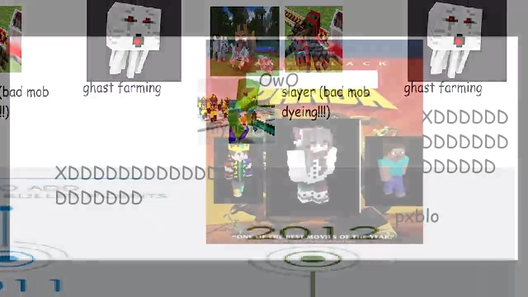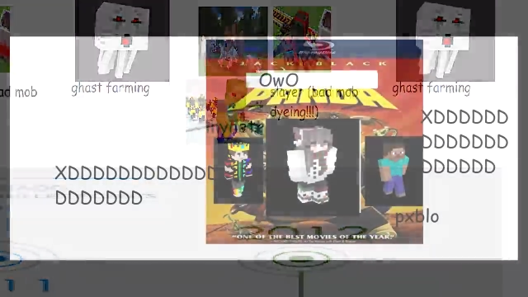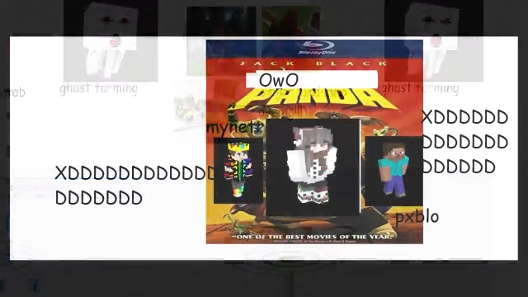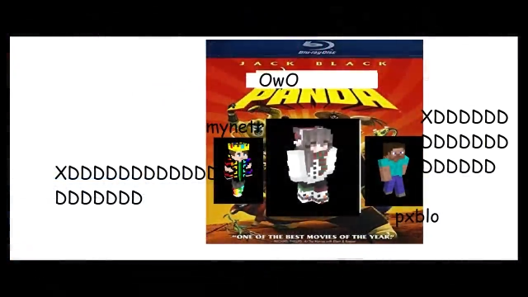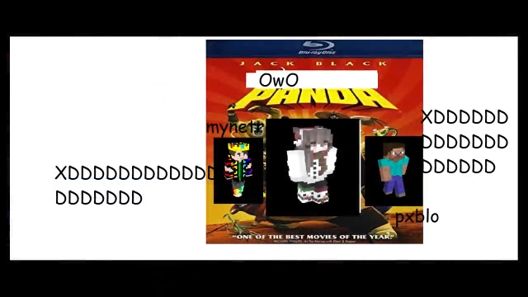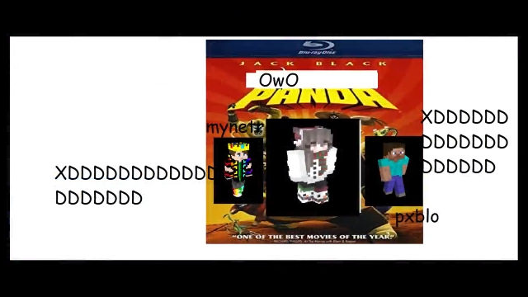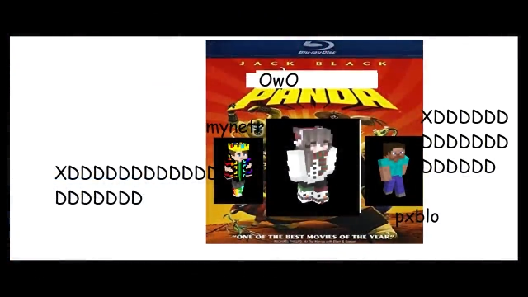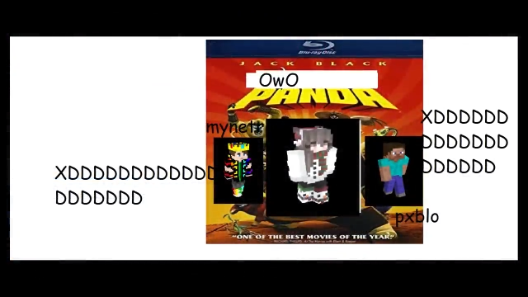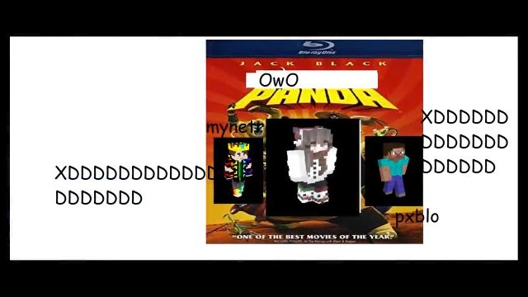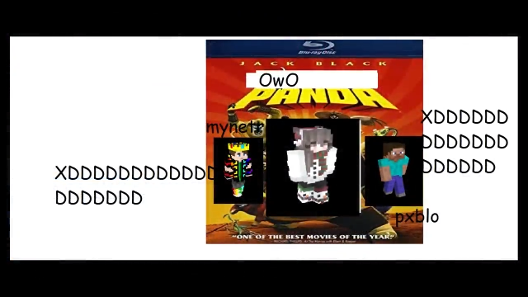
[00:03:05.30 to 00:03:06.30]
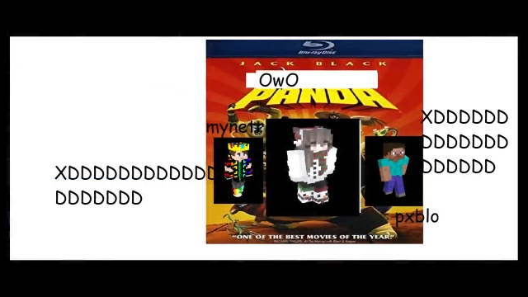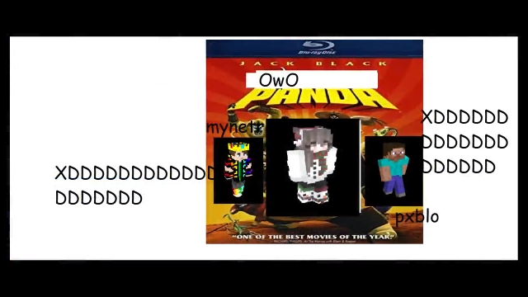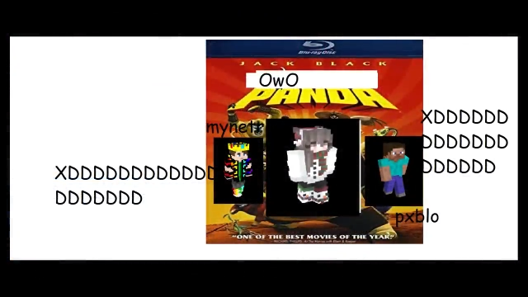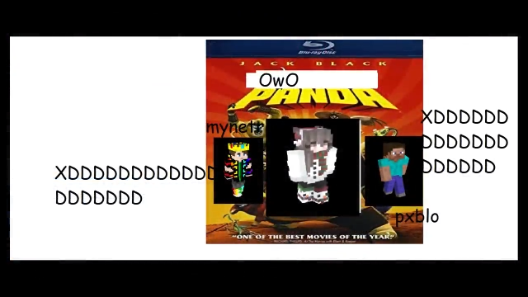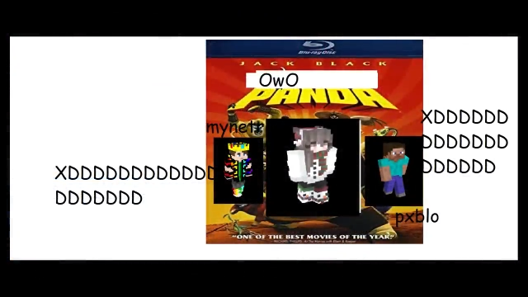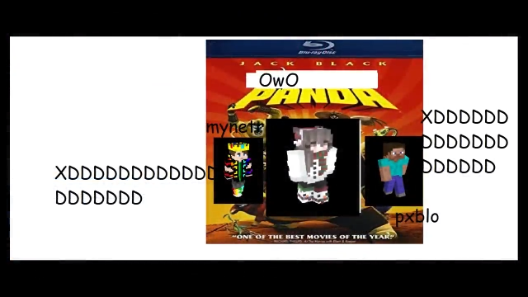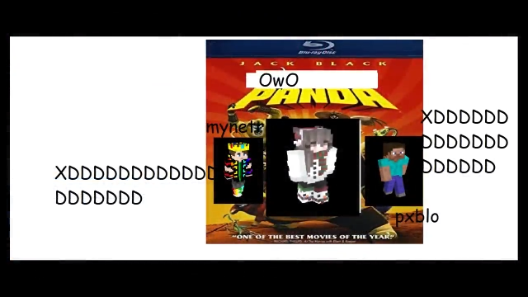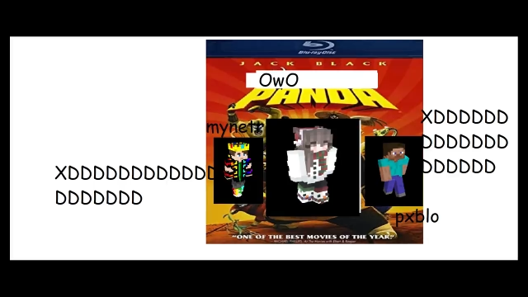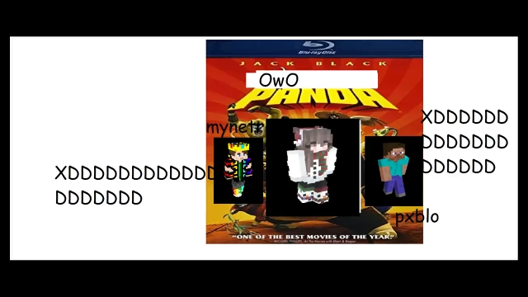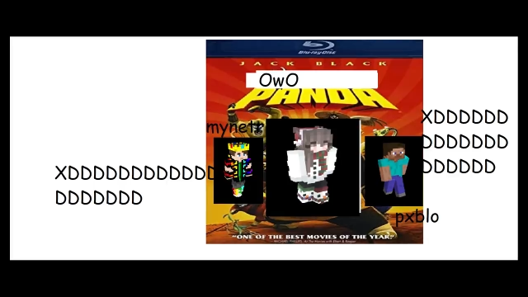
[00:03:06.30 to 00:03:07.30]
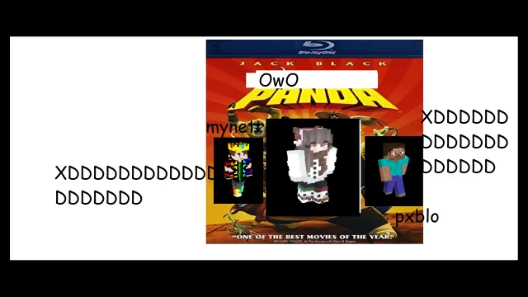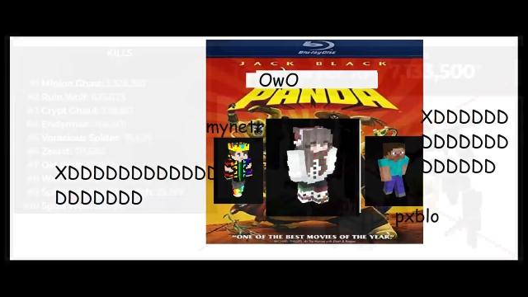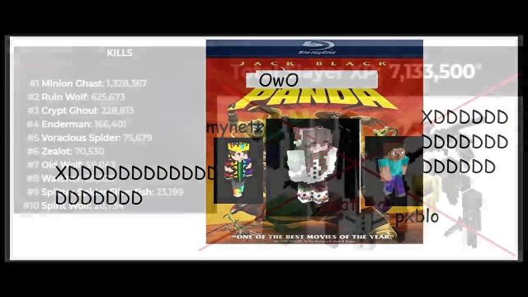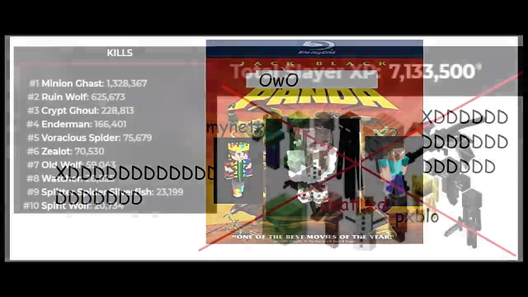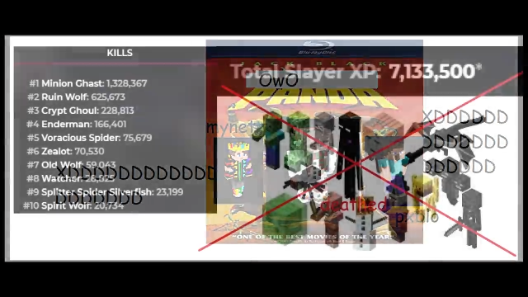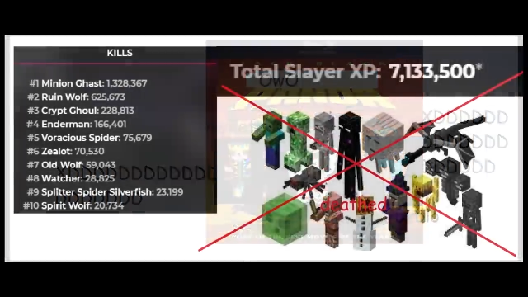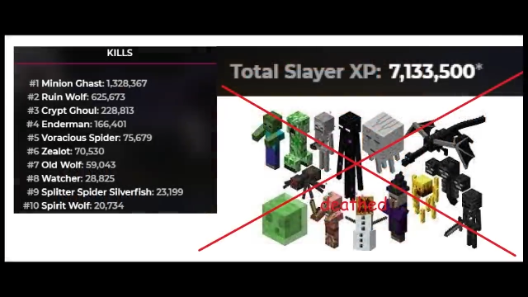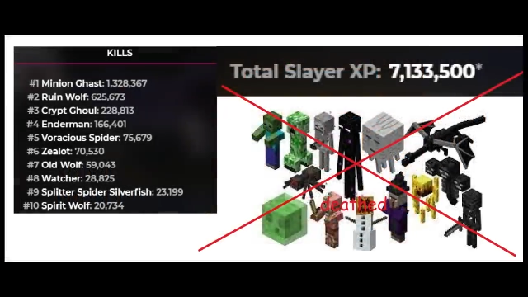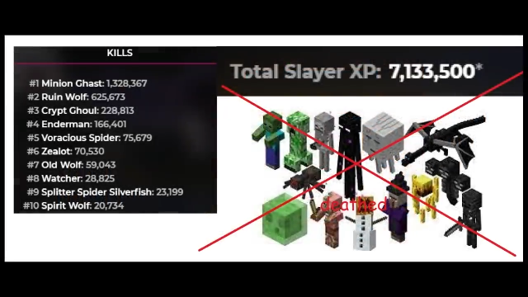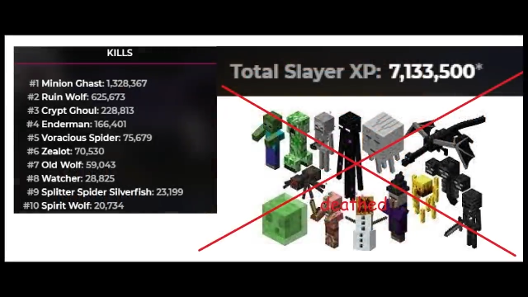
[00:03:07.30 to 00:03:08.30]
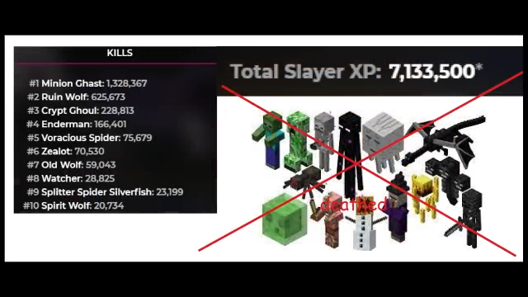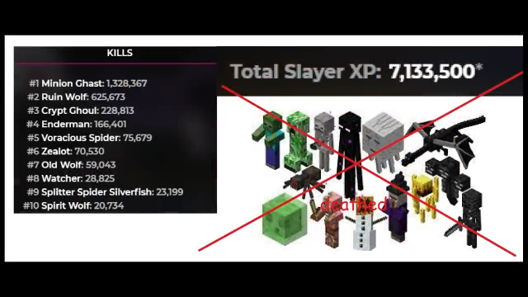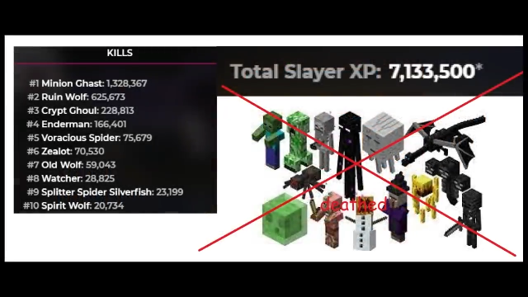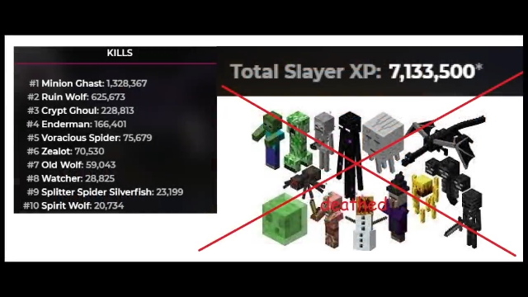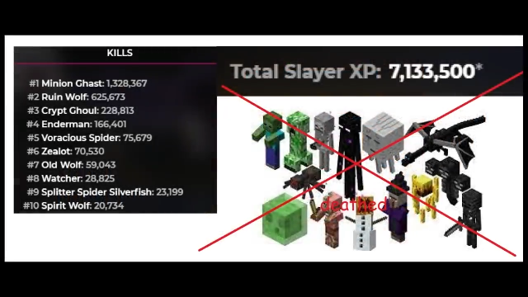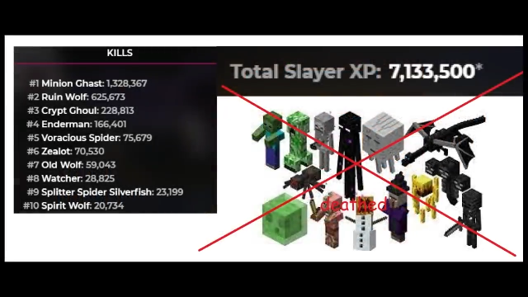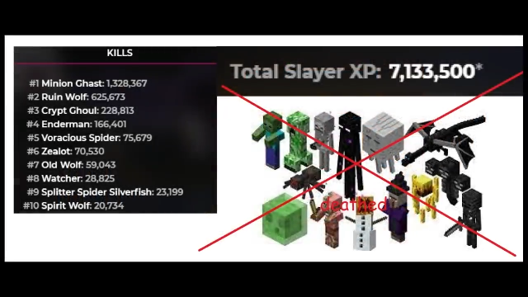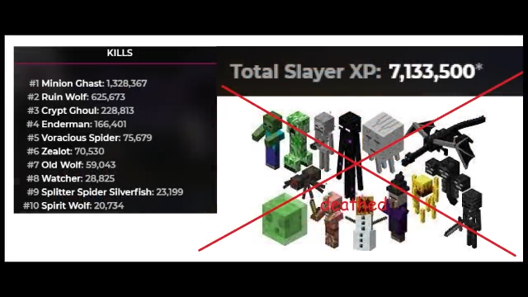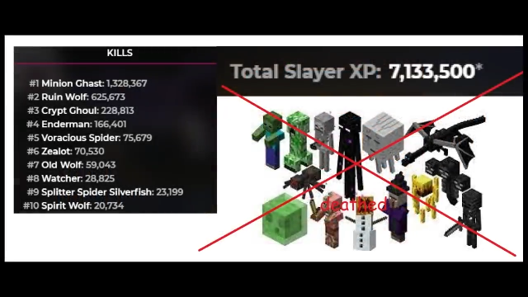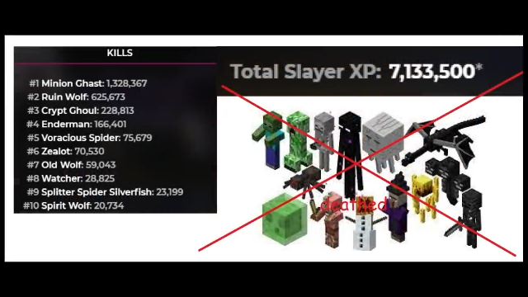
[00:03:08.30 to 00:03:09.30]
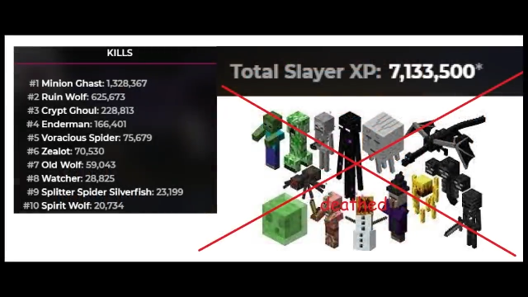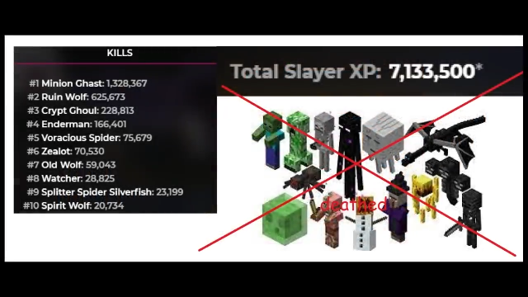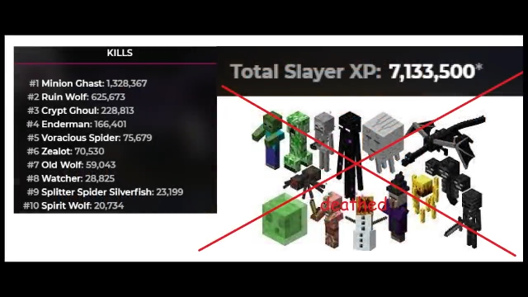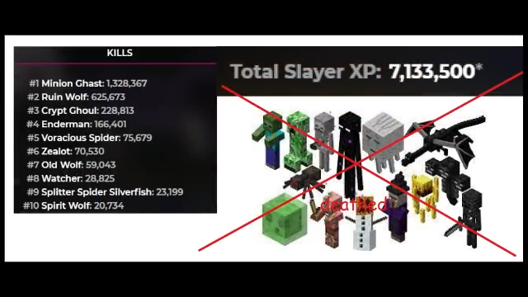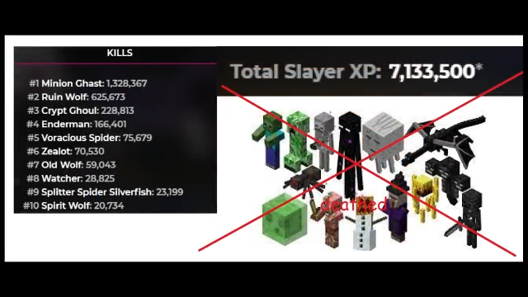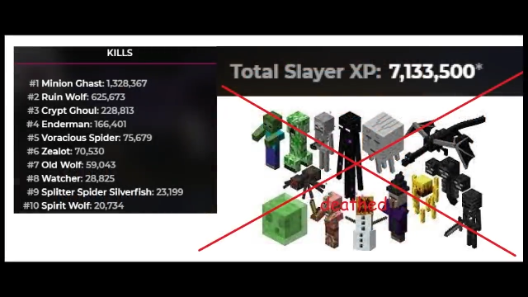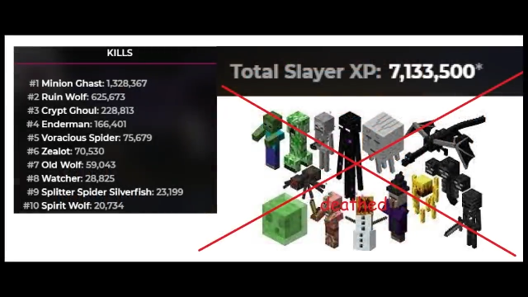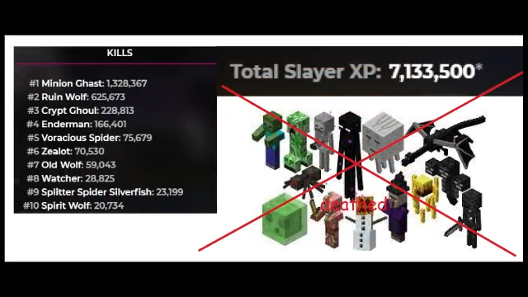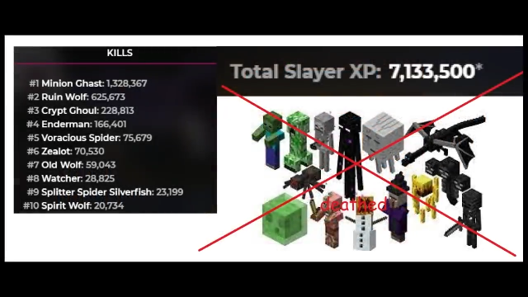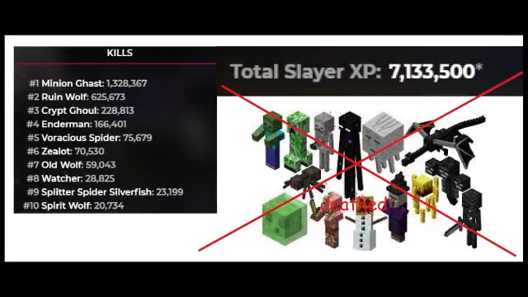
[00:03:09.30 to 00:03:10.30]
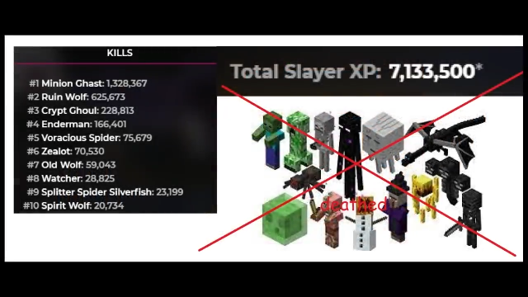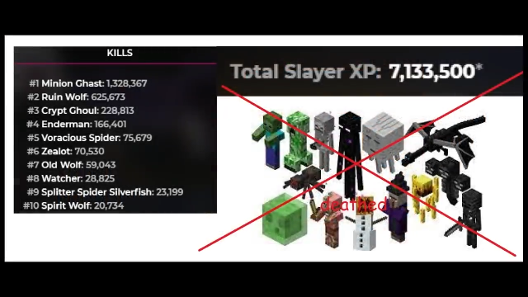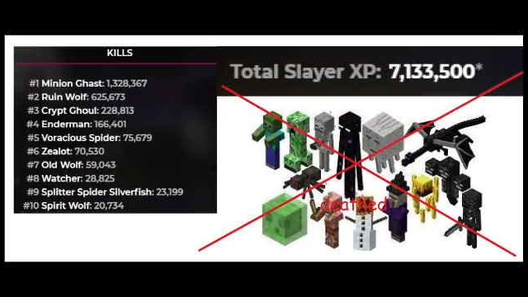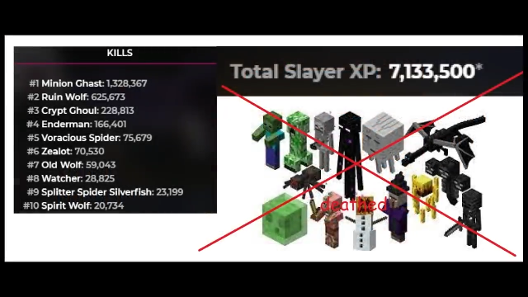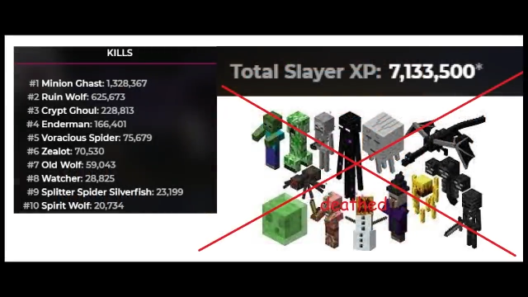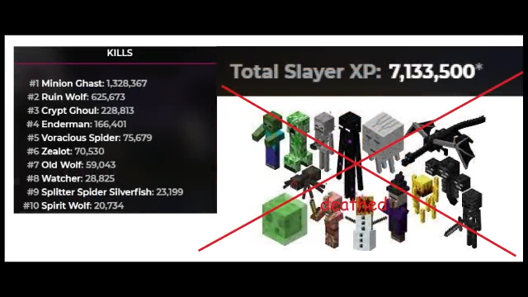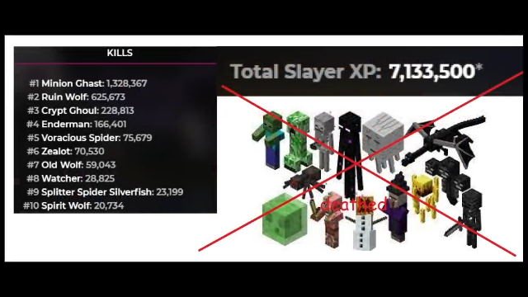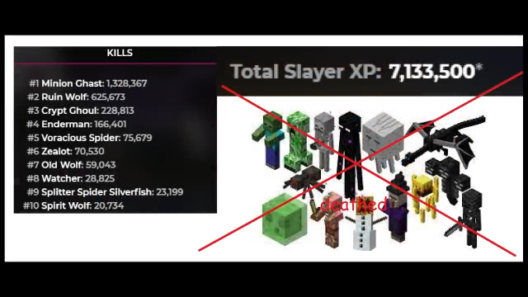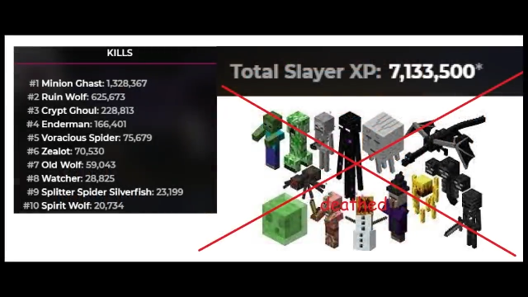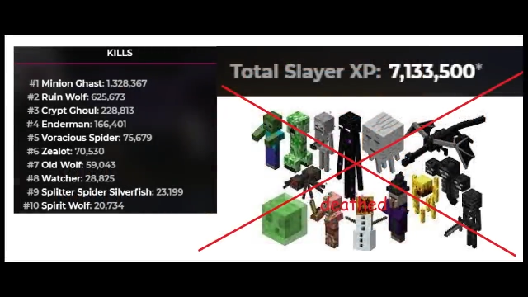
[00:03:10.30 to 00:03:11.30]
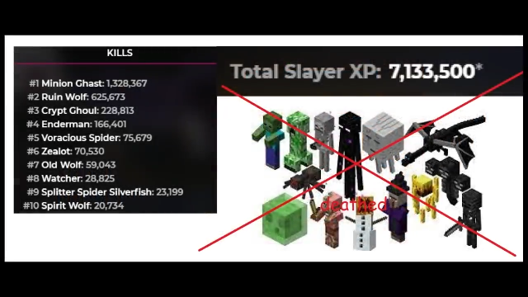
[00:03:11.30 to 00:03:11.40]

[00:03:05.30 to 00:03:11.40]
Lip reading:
Nobody's mouth can be seen.